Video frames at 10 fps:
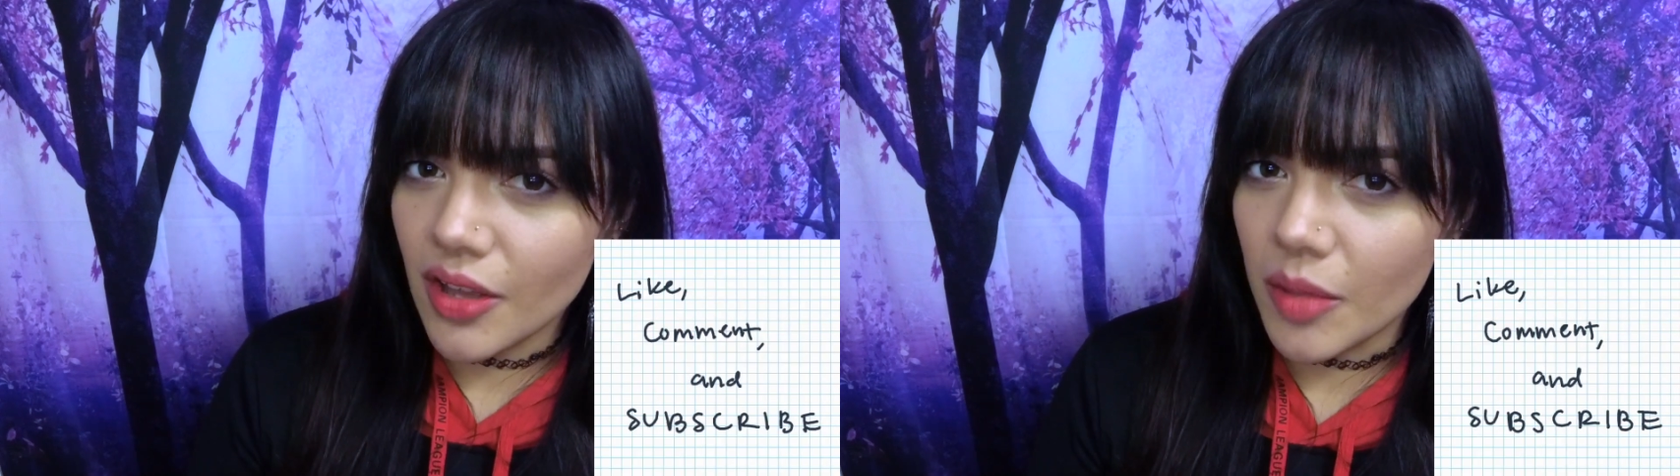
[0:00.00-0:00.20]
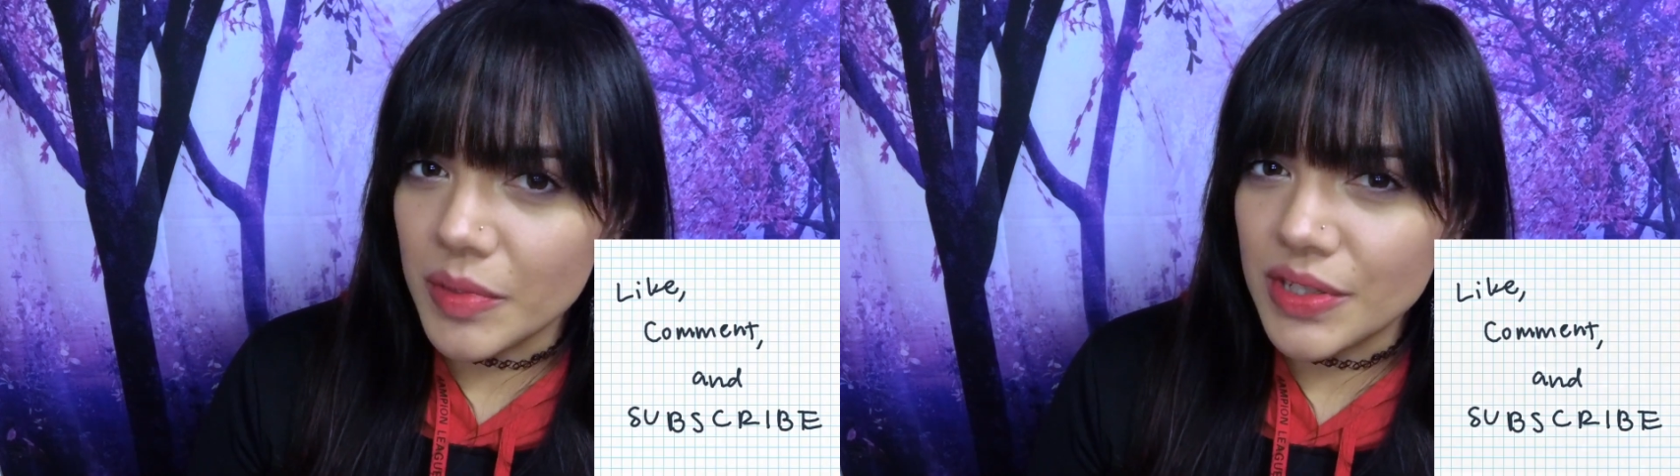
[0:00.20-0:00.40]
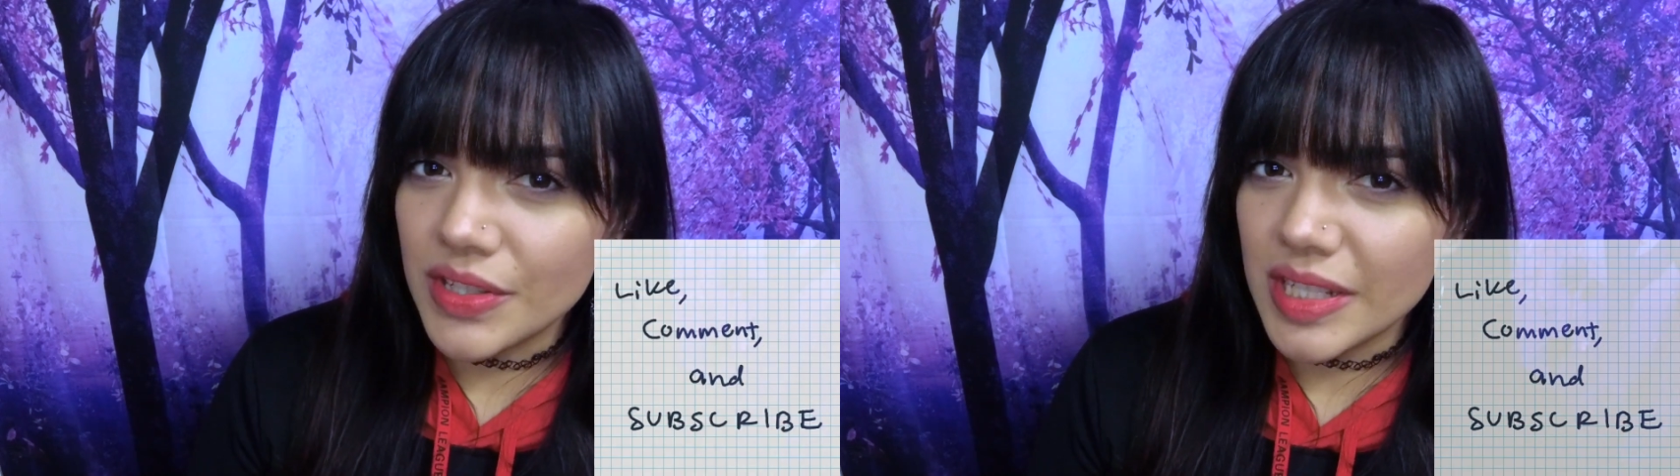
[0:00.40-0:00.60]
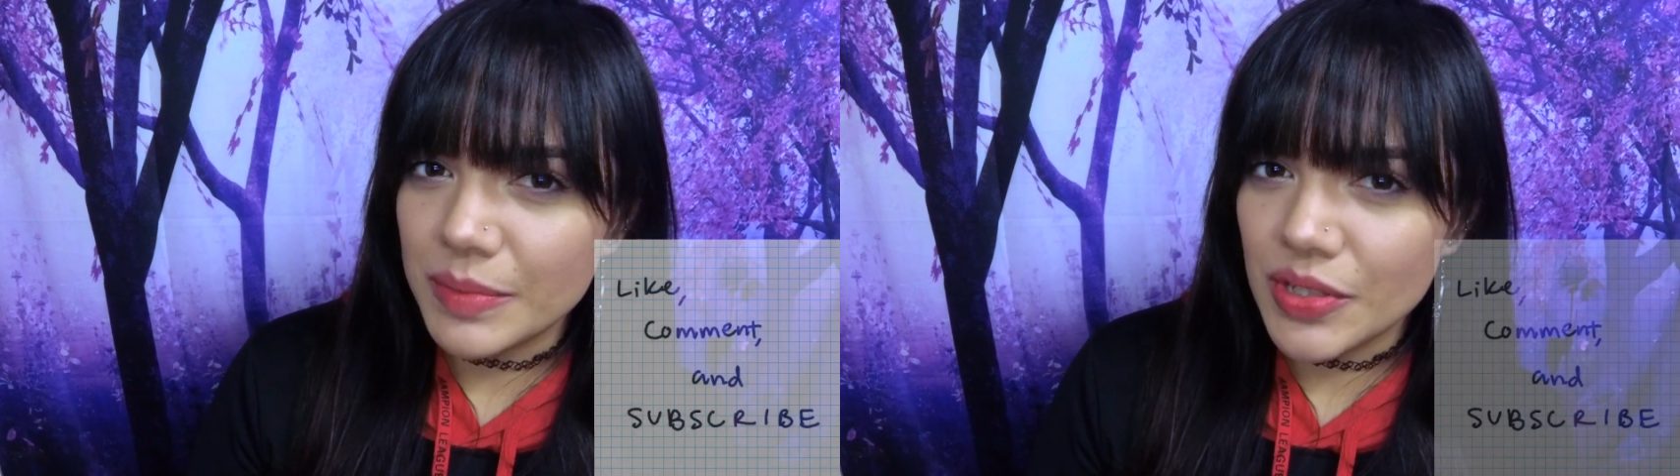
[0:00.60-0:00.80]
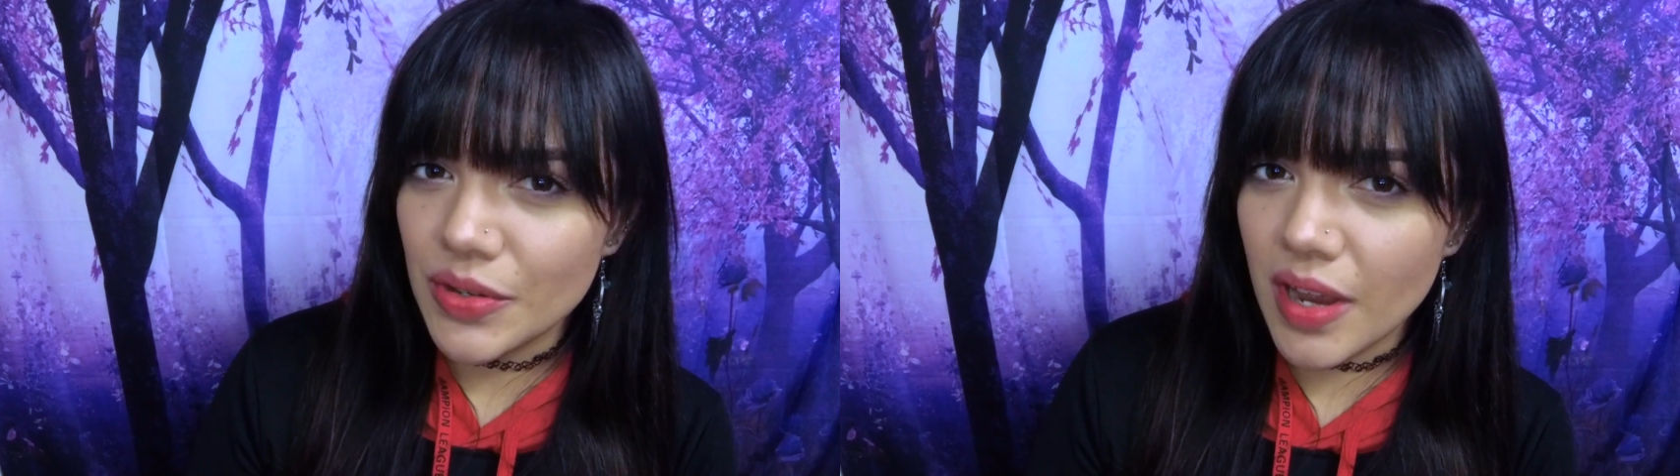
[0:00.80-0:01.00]
comment,
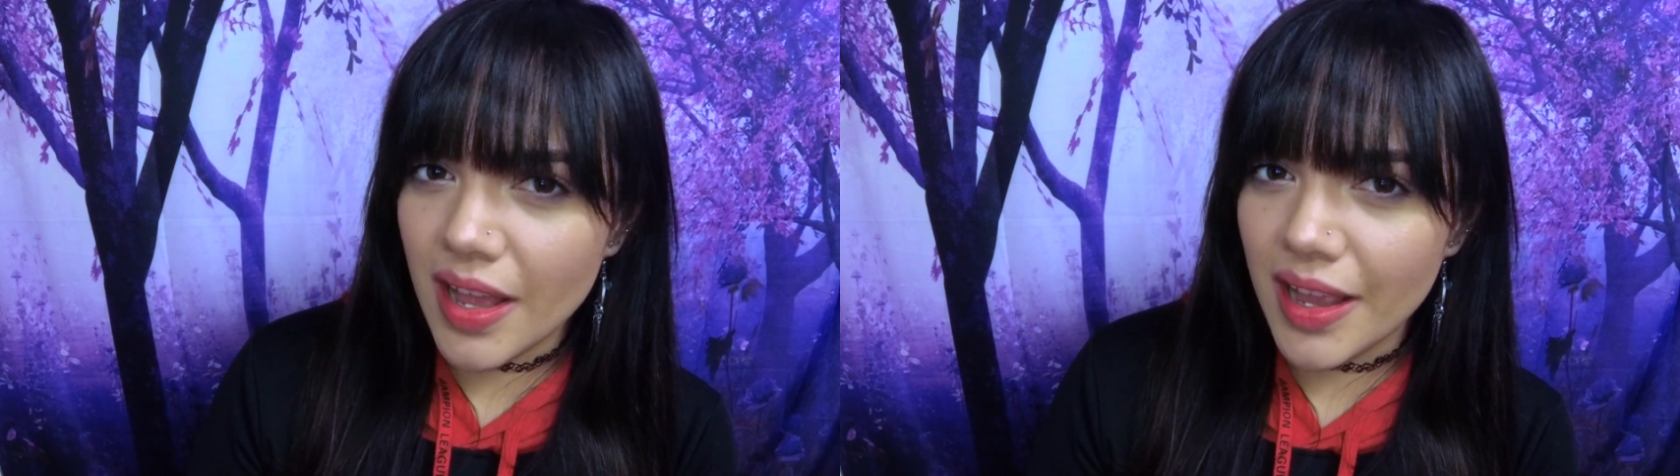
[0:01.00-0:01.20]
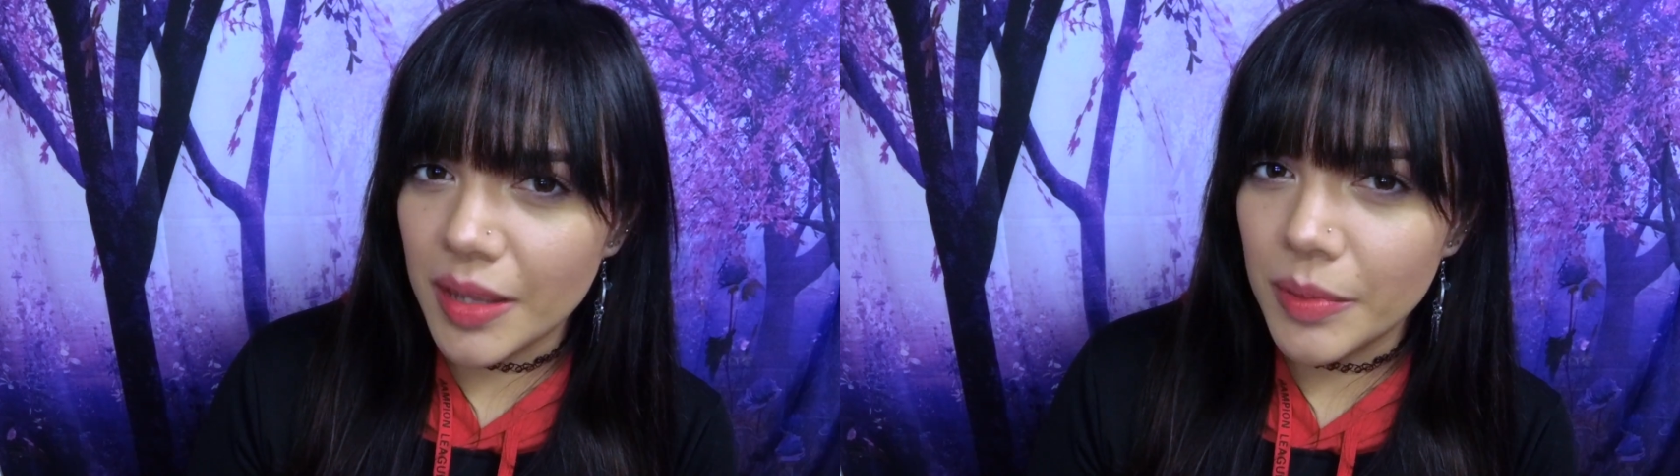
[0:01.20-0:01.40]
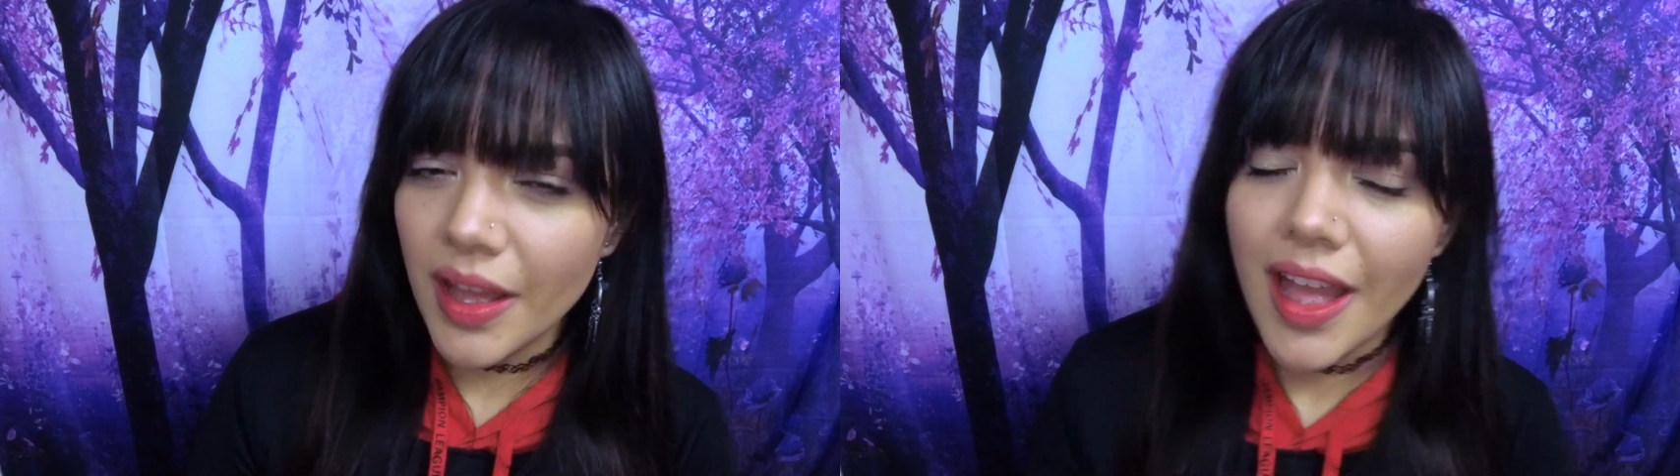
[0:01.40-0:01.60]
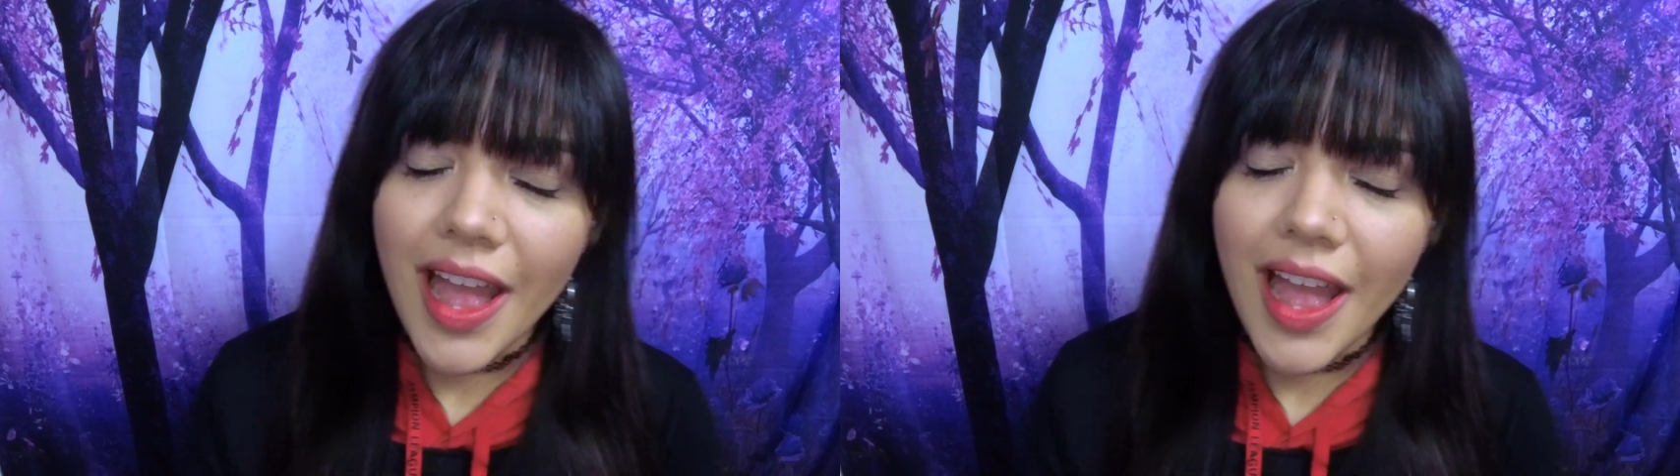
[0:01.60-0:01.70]
subscribe,